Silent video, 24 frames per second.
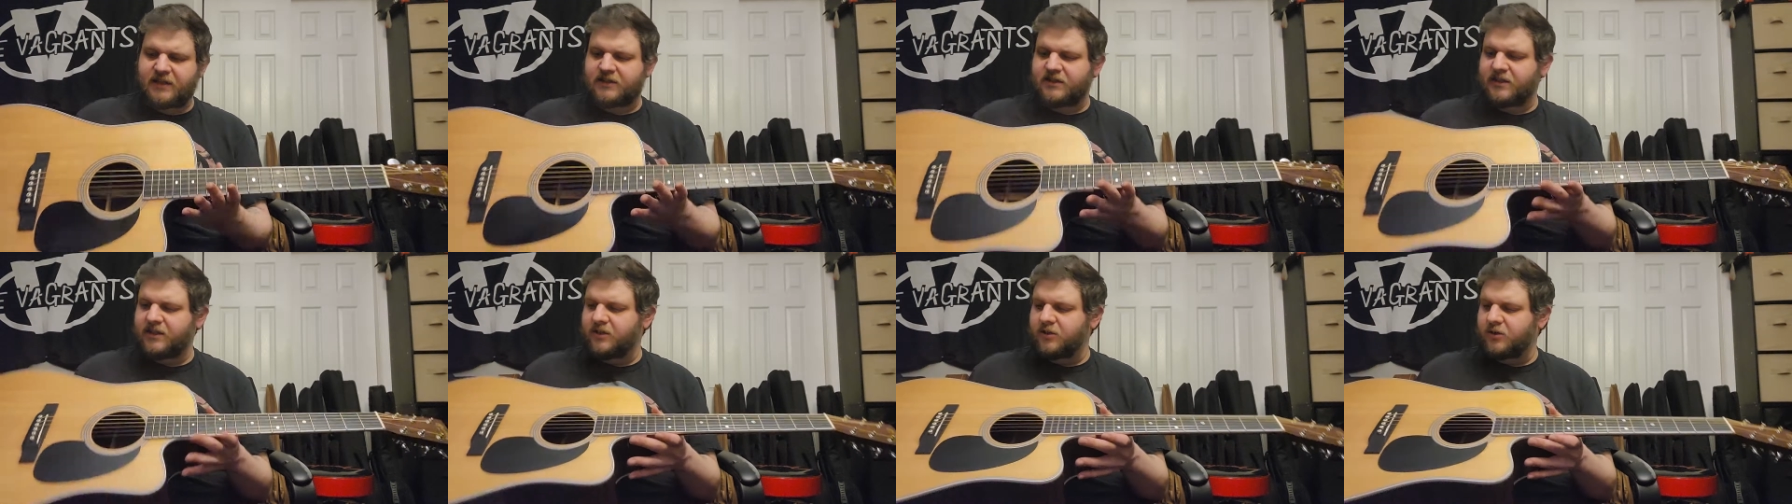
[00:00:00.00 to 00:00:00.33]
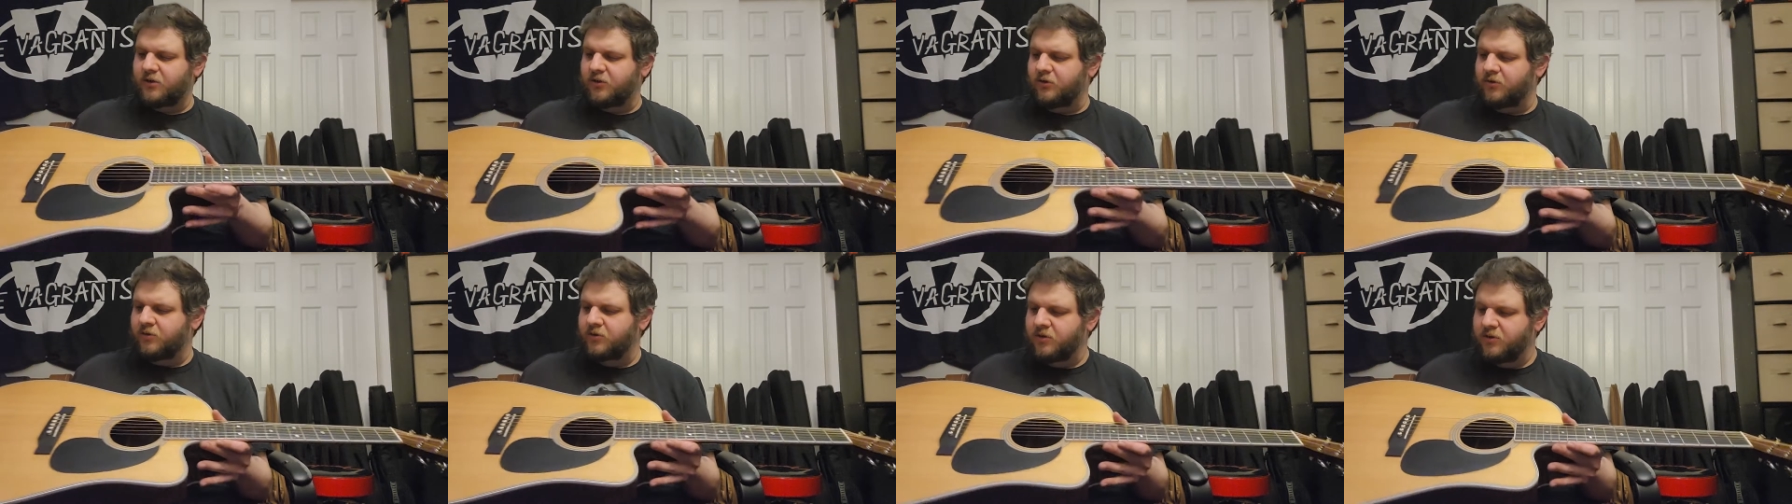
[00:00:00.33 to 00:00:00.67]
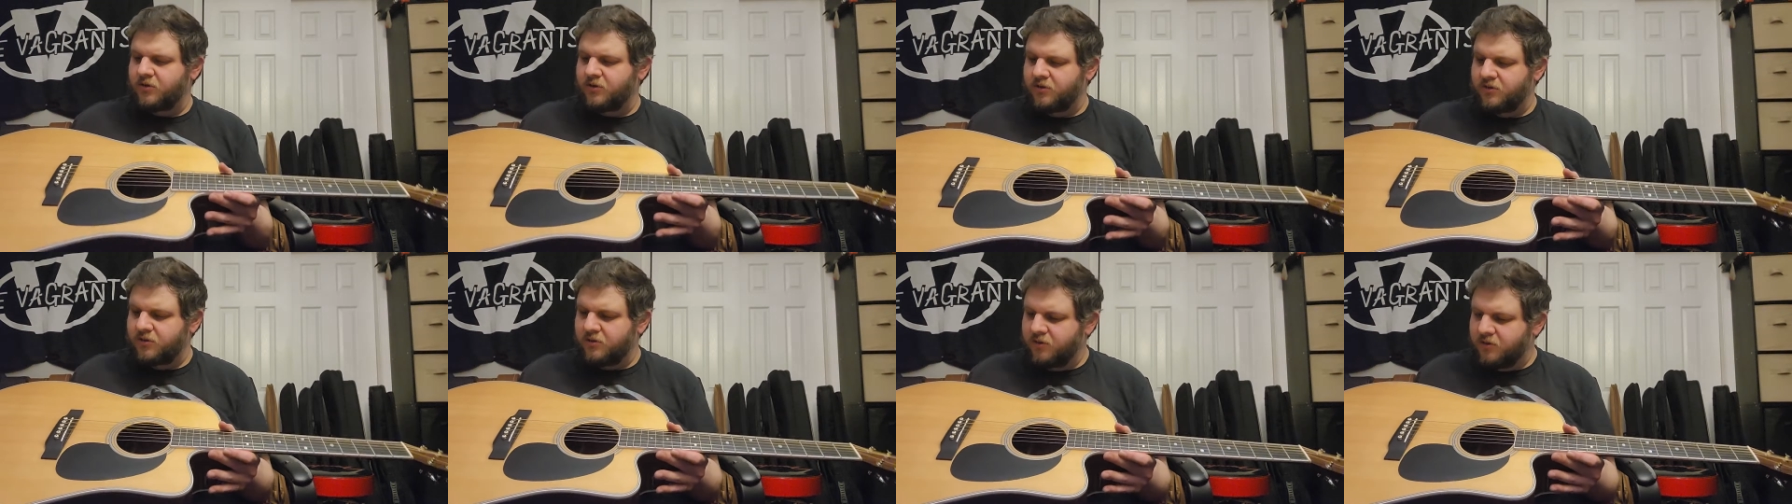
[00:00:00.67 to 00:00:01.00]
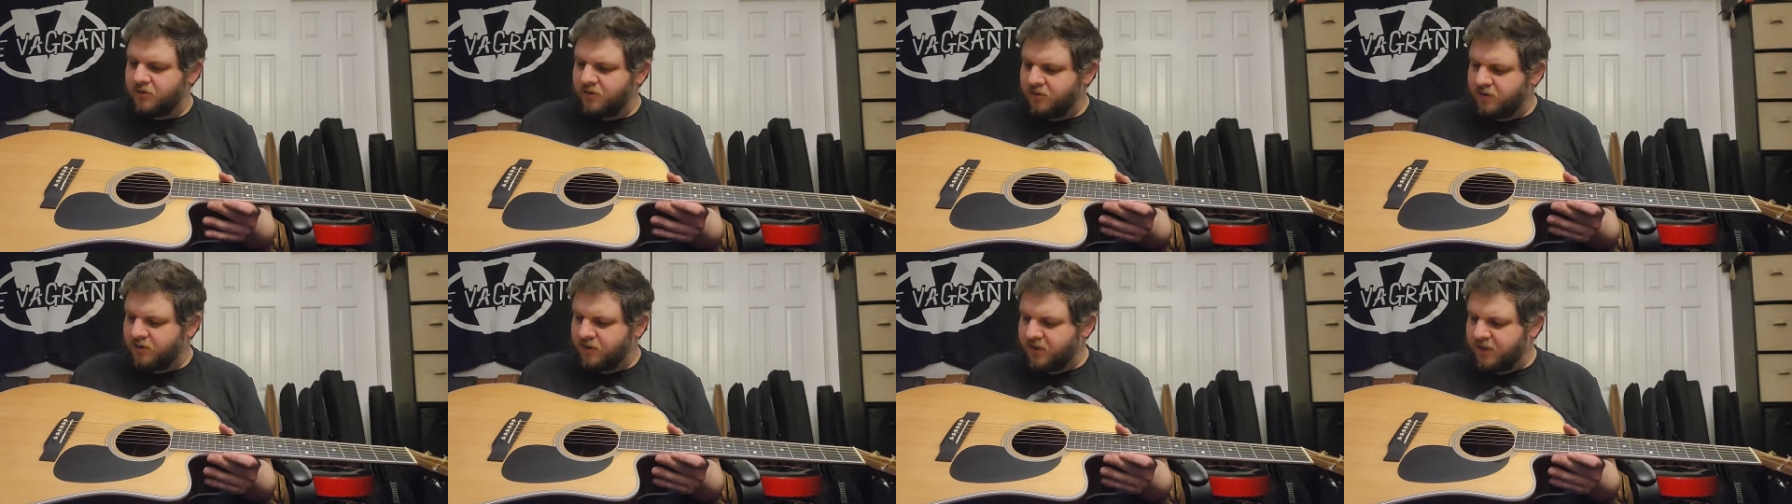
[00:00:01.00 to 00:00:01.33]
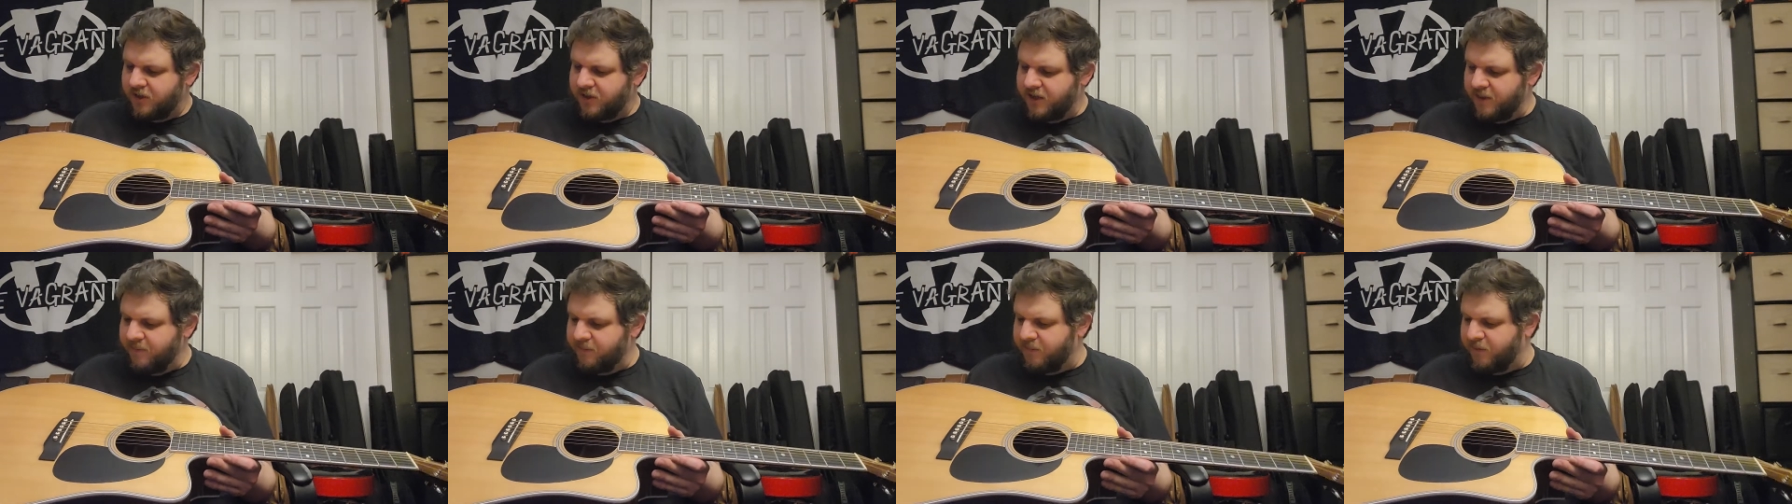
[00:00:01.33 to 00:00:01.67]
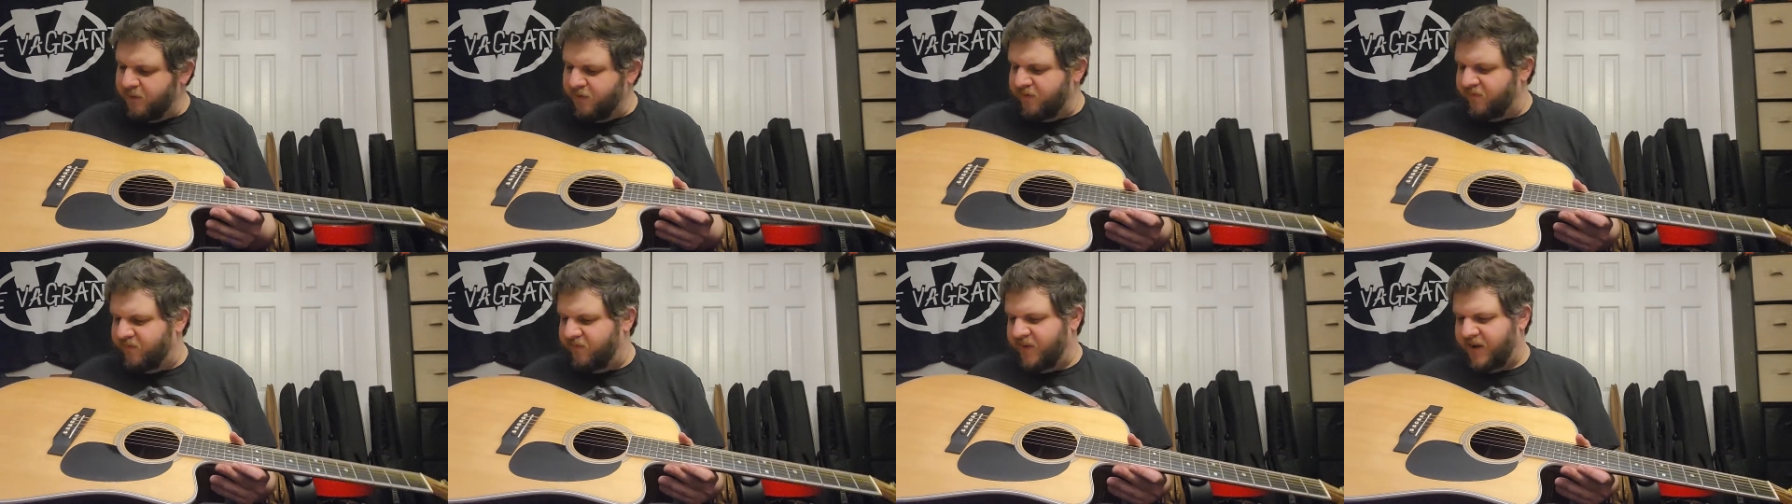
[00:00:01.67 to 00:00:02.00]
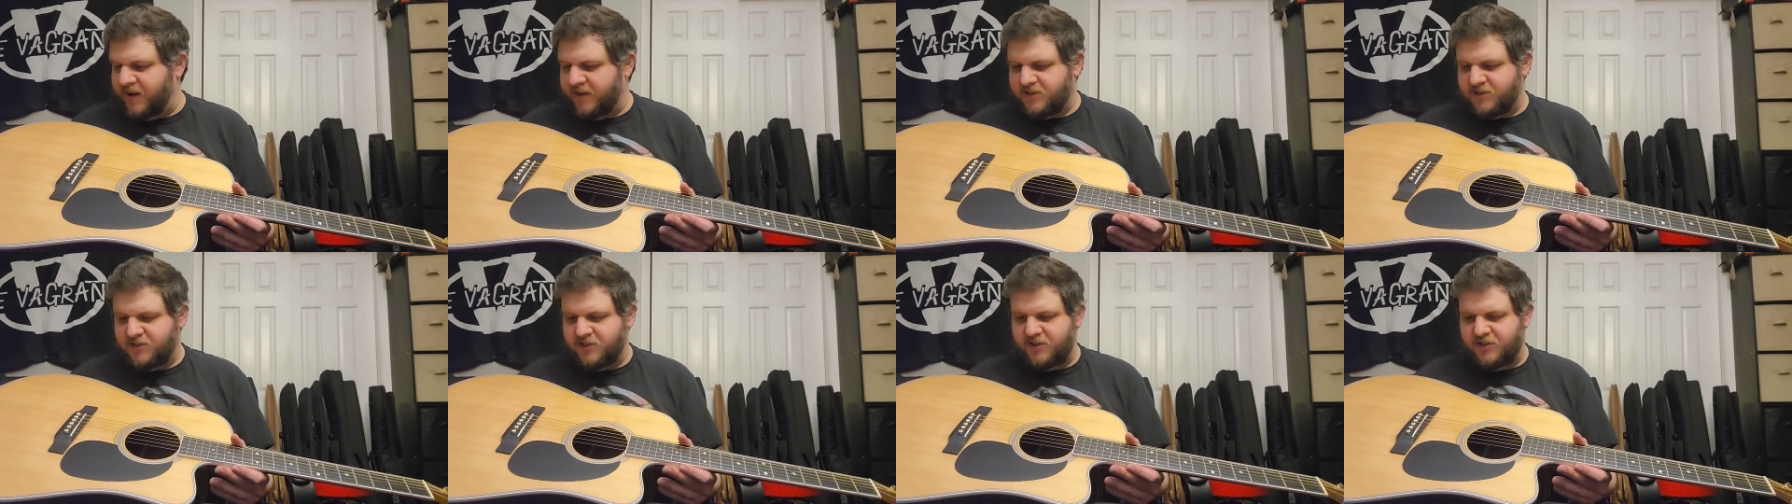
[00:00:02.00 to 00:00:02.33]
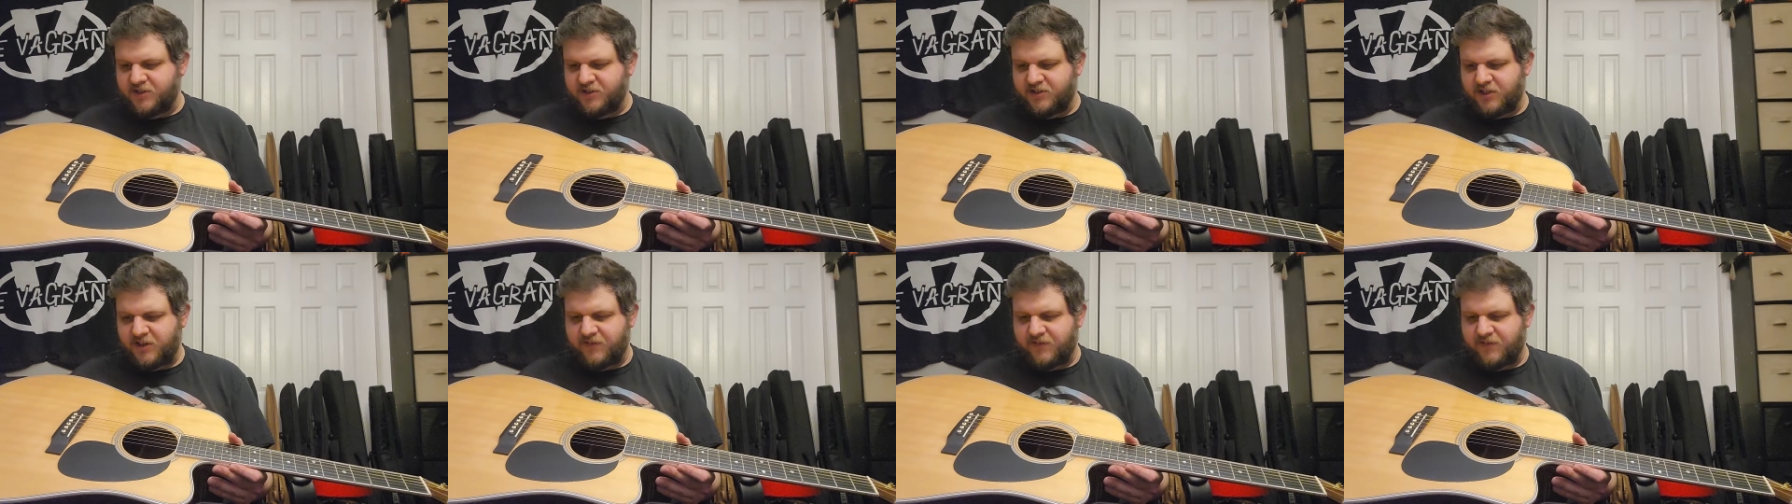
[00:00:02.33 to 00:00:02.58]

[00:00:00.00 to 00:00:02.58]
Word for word: little imperfections.